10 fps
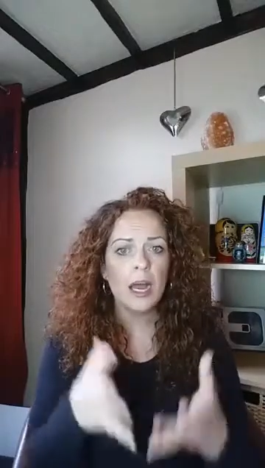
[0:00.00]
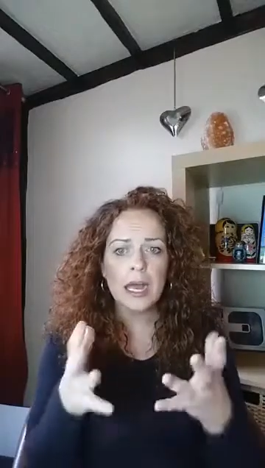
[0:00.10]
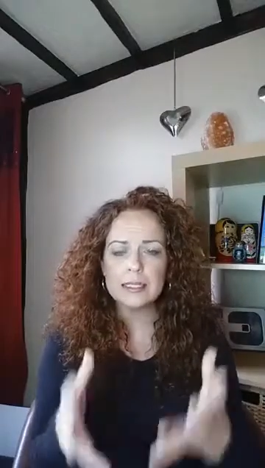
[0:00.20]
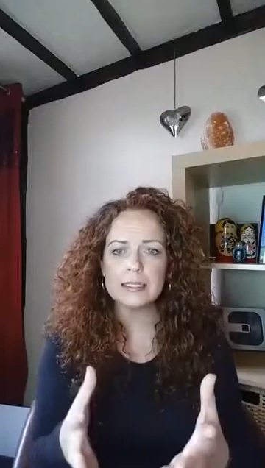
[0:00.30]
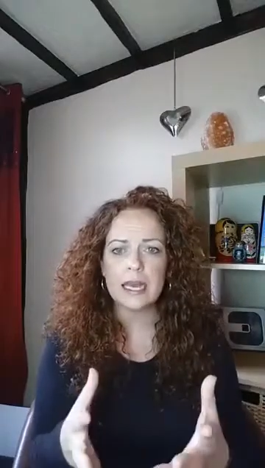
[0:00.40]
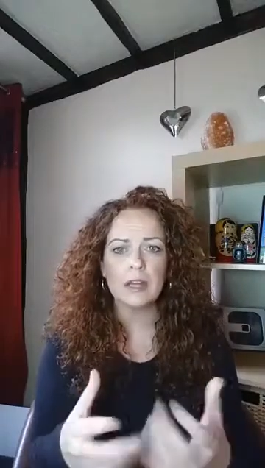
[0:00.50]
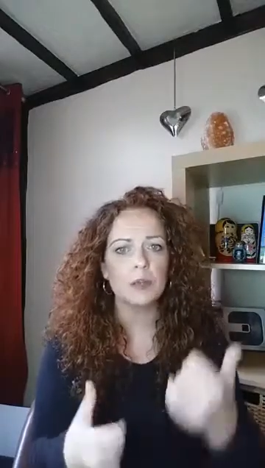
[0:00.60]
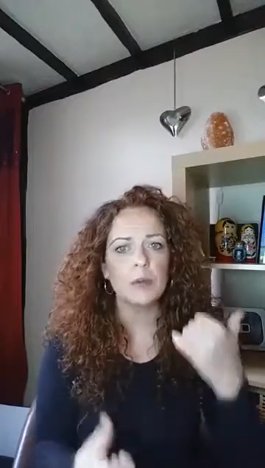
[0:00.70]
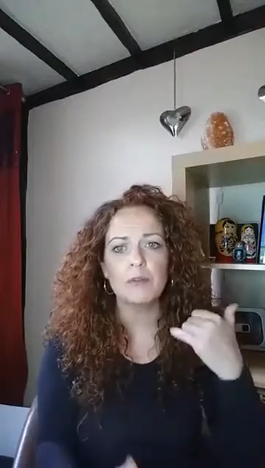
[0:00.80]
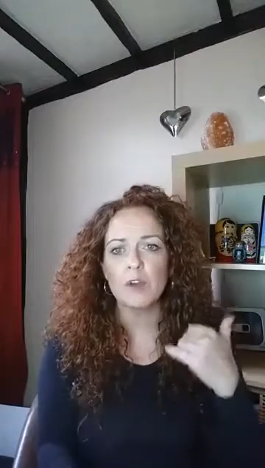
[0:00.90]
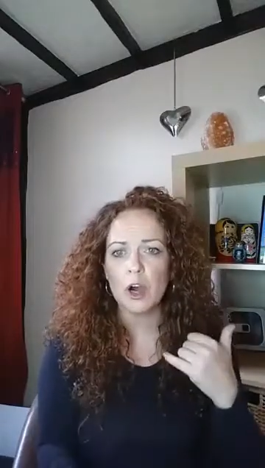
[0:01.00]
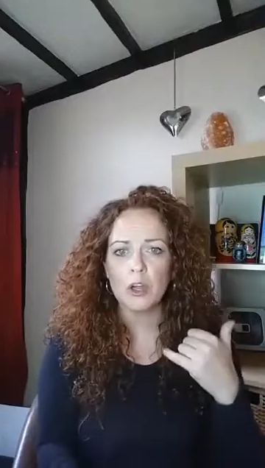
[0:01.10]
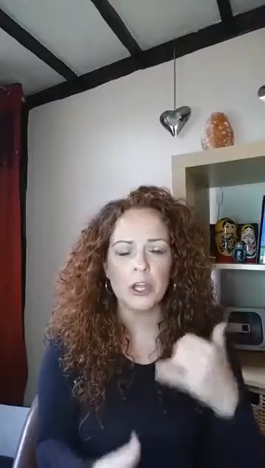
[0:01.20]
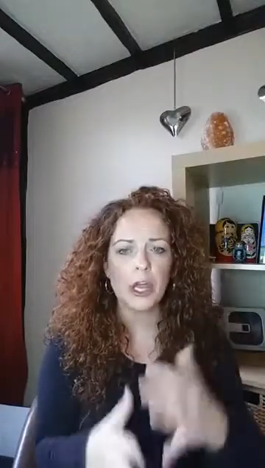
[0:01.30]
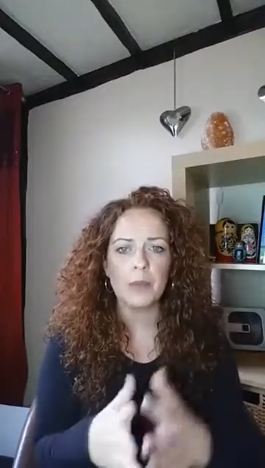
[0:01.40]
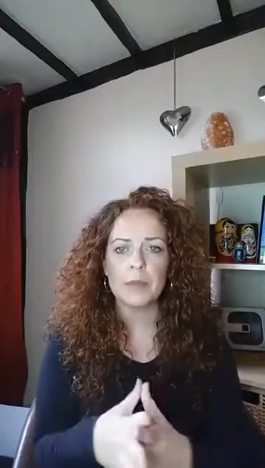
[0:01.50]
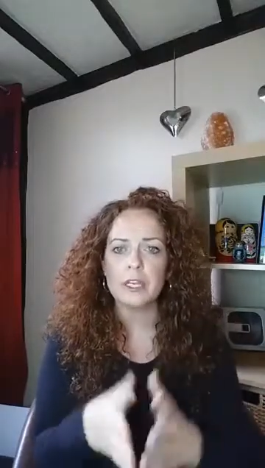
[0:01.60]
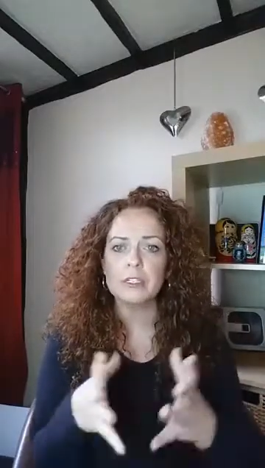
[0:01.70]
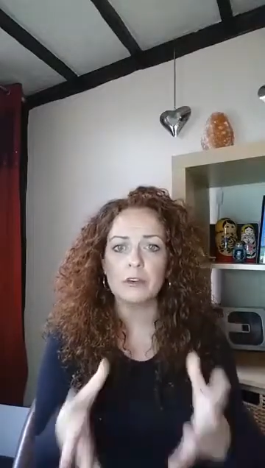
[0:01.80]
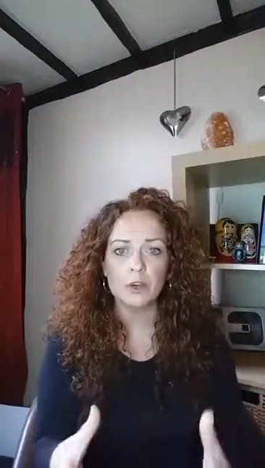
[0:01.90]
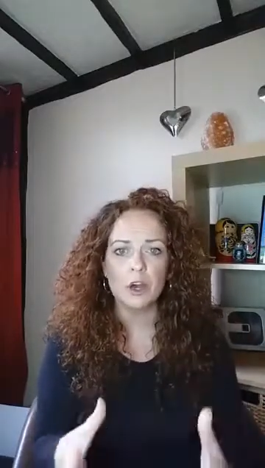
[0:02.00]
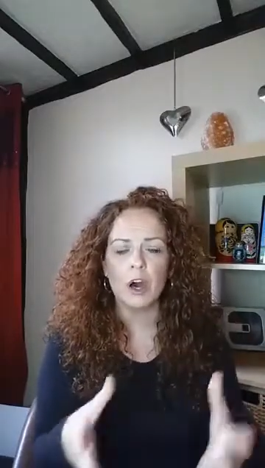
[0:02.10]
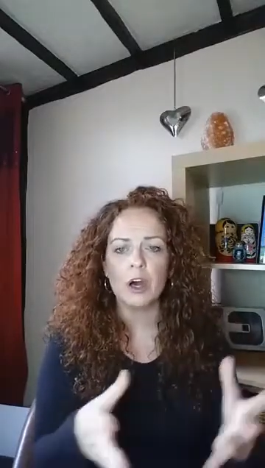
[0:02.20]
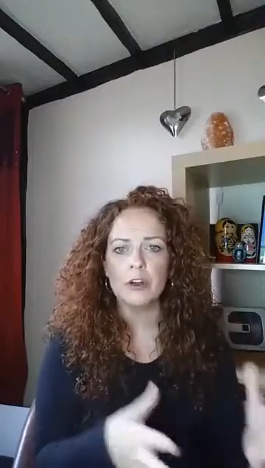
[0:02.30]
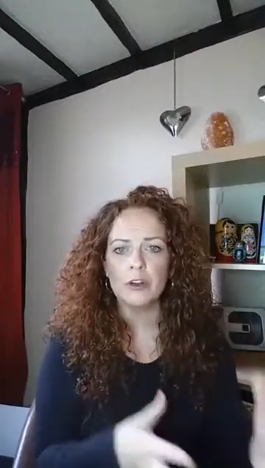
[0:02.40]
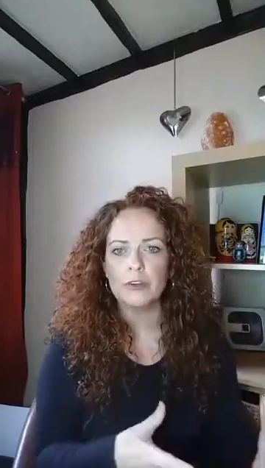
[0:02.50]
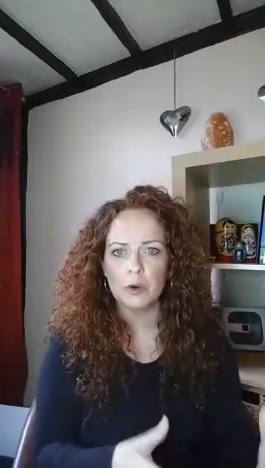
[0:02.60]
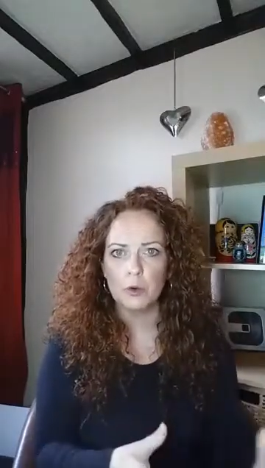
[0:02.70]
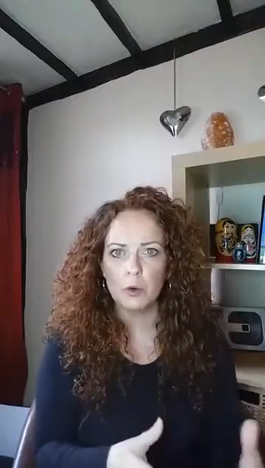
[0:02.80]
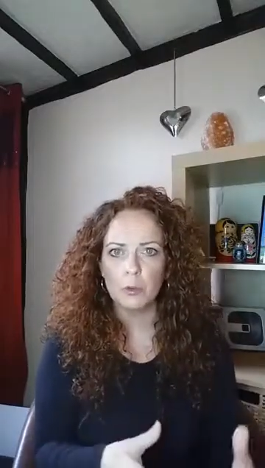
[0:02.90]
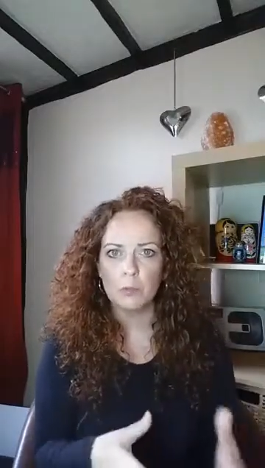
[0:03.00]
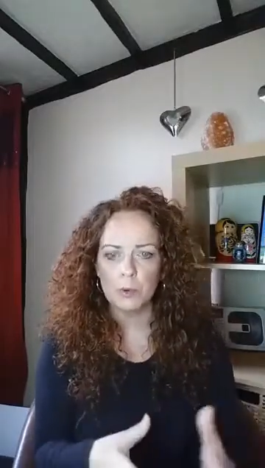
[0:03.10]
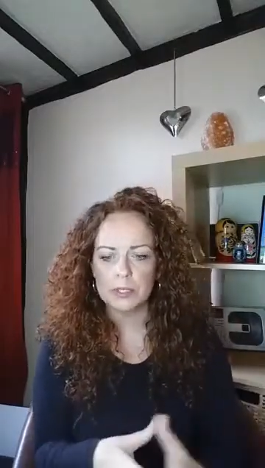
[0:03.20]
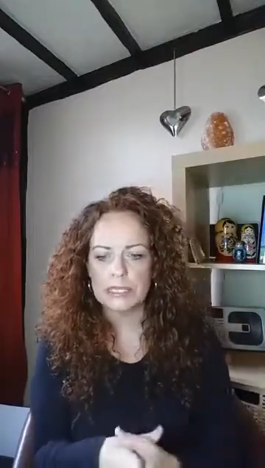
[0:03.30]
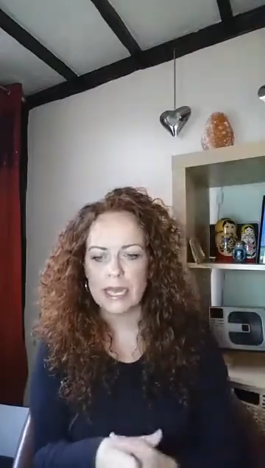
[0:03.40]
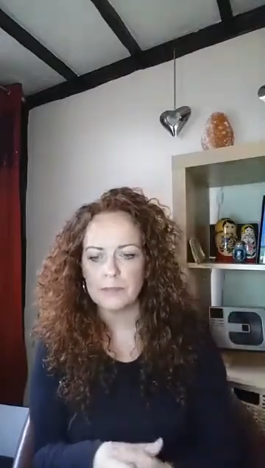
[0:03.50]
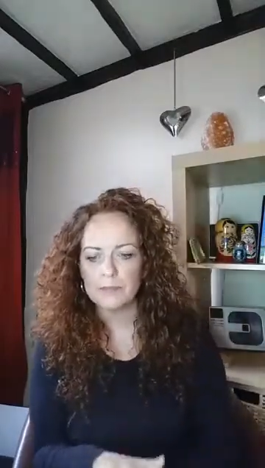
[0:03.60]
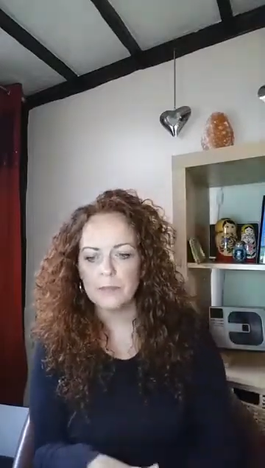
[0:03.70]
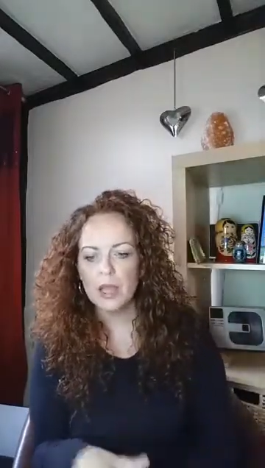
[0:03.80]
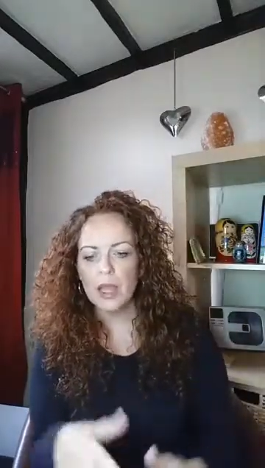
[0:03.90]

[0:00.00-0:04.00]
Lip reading: and tell them I've got to go because I've got another call booked in.